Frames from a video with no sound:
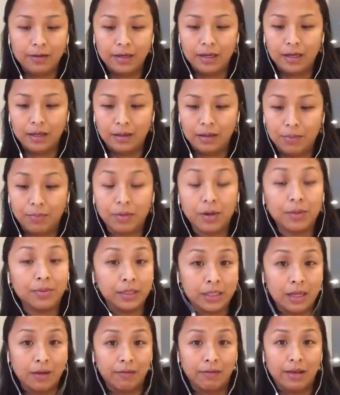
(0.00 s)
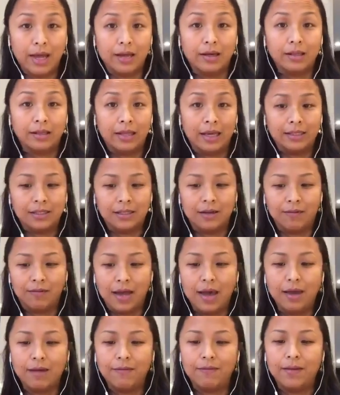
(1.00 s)
the purpose of life, the test of
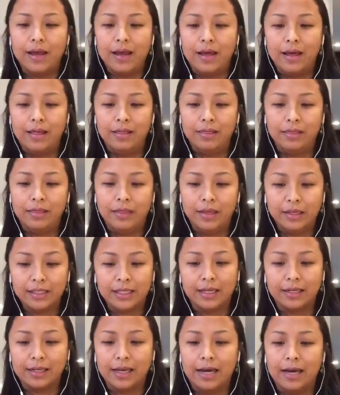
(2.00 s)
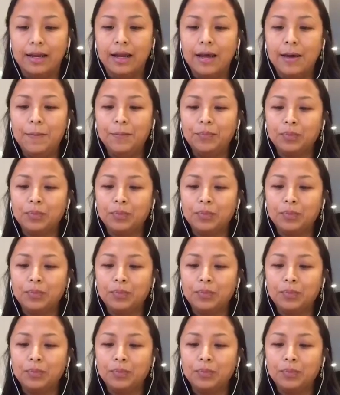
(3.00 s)
life, and things like that.